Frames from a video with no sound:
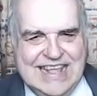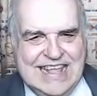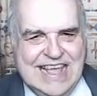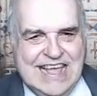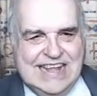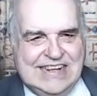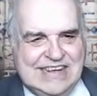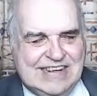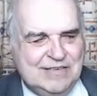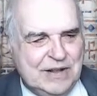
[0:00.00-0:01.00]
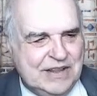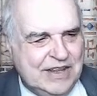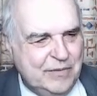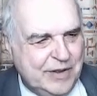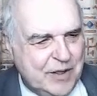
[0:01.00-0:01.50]
Yes, well,
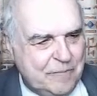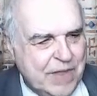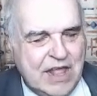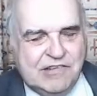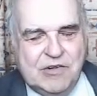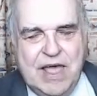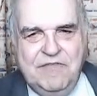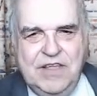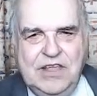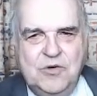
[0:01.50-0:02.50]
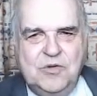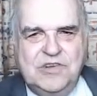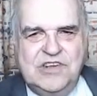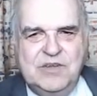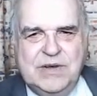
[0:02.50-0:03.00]
there we go. So having your
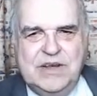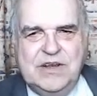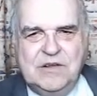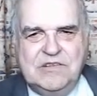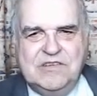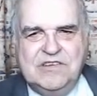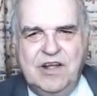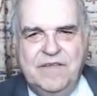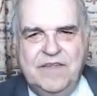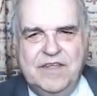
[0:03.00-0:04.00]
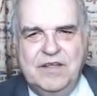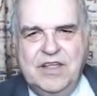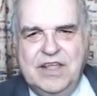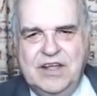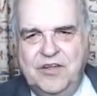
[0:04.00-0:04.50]
sermon notes
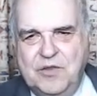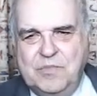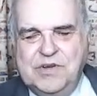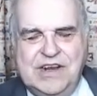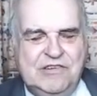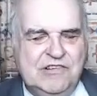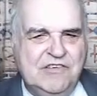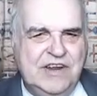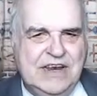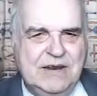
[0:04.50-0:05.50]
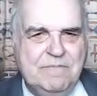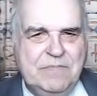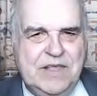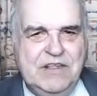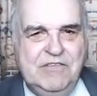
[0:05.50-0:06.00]
on the presenter screen
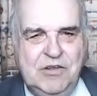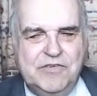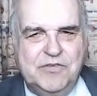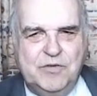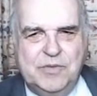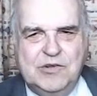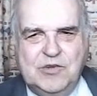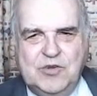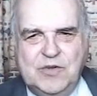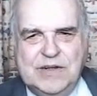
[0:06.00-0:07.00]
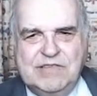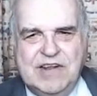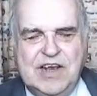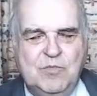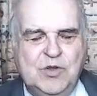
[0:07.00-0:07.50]
is useful because you know
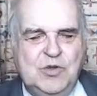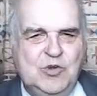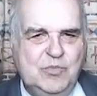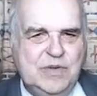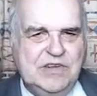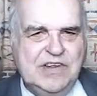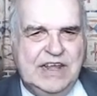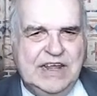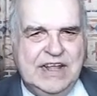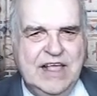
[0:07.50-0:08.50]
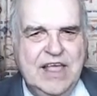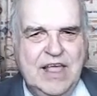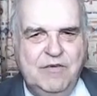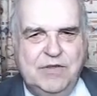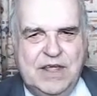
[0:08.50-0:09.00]
exactly what you should be saying
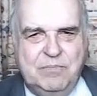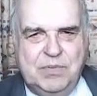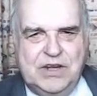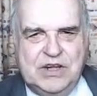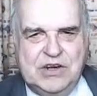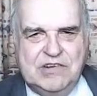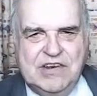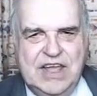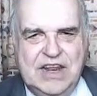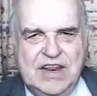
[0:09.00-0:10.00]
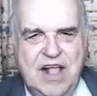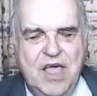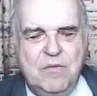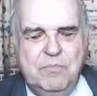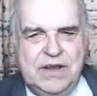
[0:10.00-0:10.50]
for that particular slide.
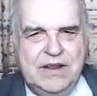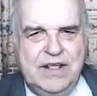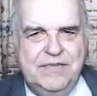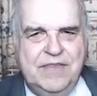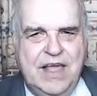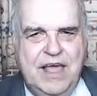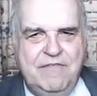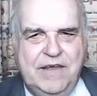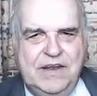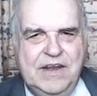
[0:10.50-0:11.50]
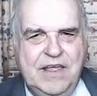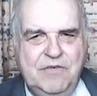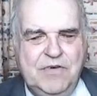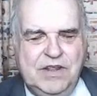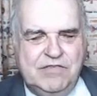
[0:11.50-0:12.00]
But I found
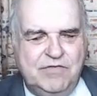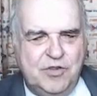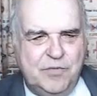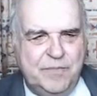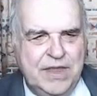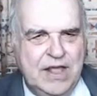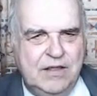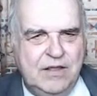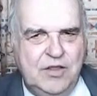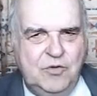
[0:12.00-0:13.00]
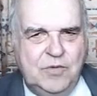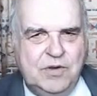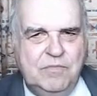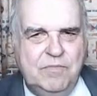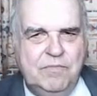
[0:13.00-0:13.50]
another reason for them. You
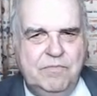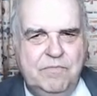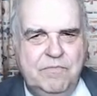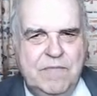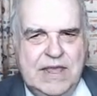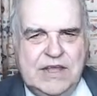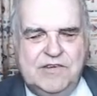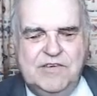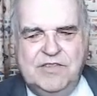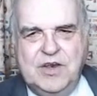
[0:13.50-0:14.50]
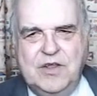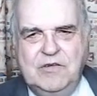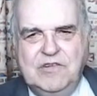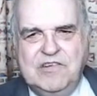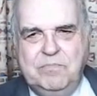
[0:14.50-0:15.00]
can make it so the
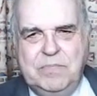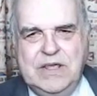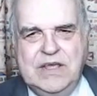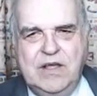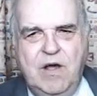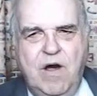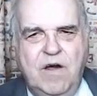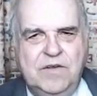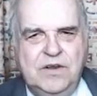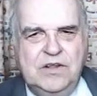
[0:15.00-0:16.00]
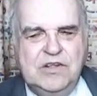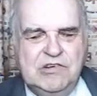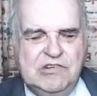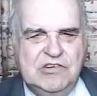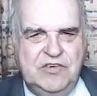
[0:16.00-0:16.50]
notes appear on
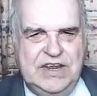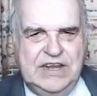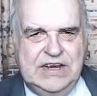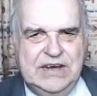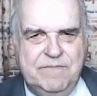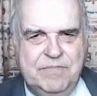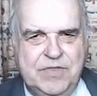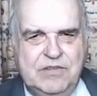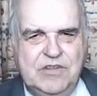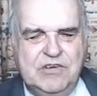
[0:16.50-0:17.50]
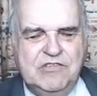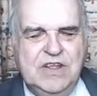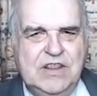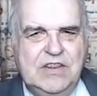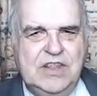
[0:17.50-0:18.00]
screen, the
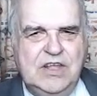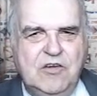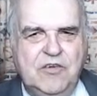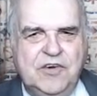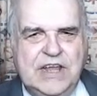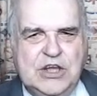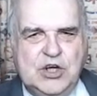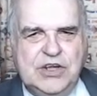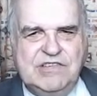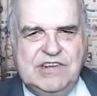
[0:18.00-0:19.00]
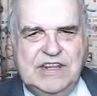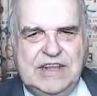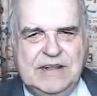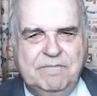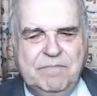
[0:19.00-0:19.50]
screen that the congregation is
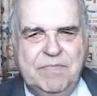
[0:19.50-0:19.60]
seeing.